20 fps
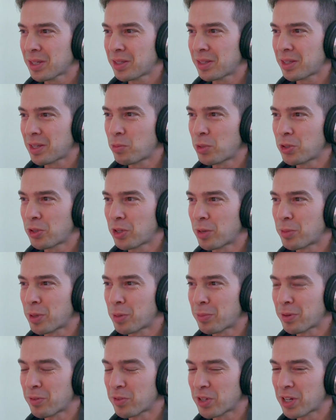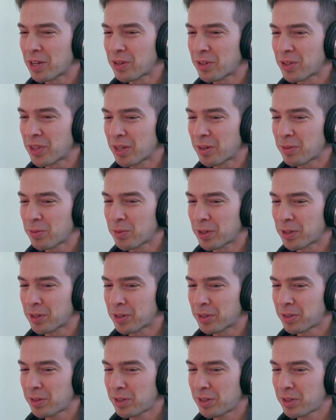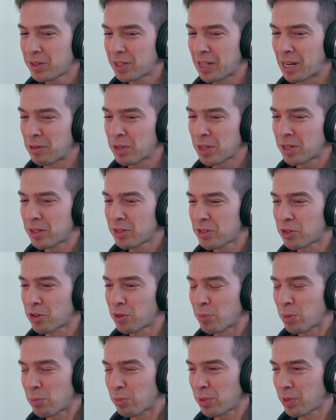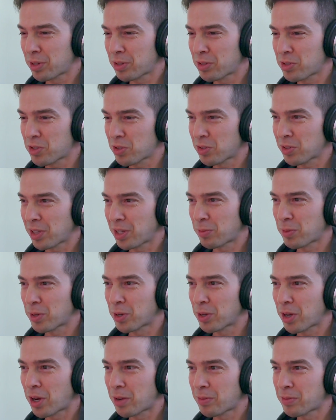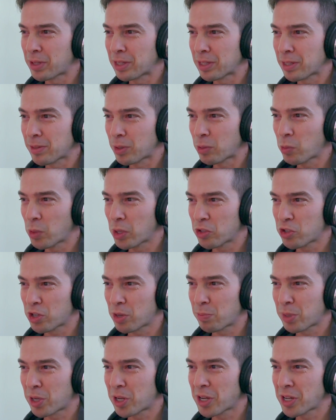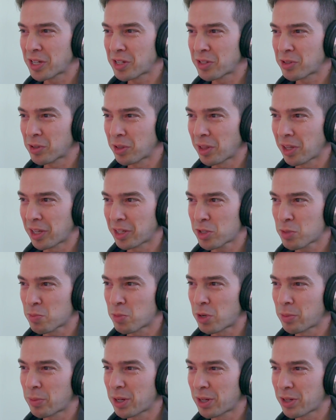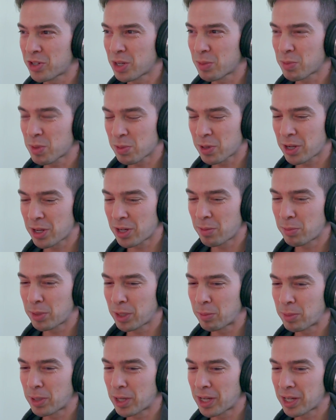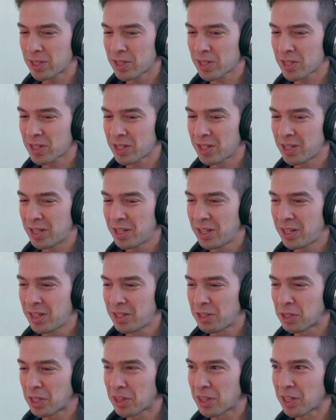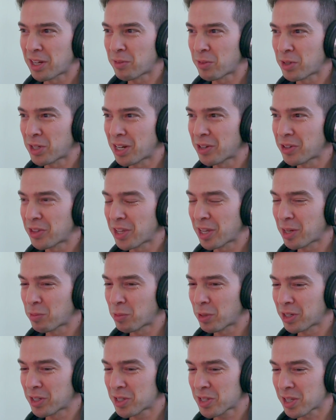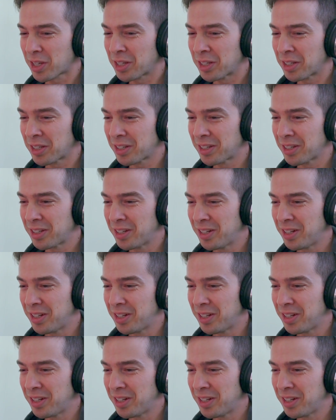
that will come up every now and then for now that tournament players are like very often leaving one chip behind or like small amount of chips behind in big pots. You get that every now and then where it's like